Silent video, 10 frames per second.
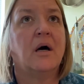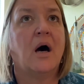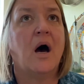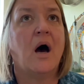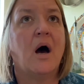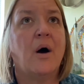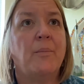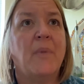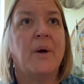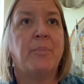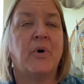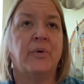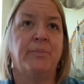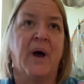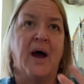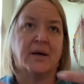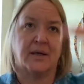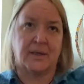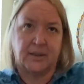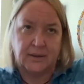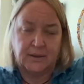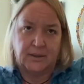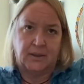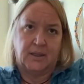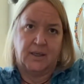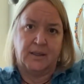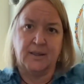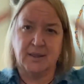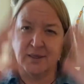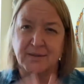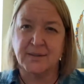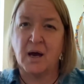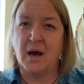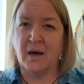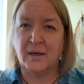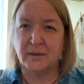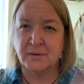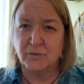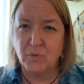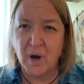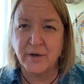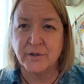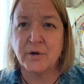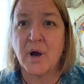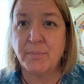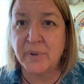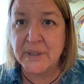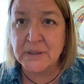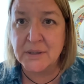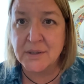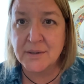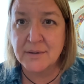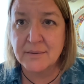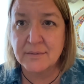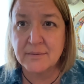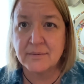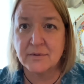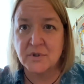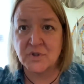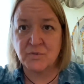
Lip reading: I pulled back and then I saw water droplets. I'm just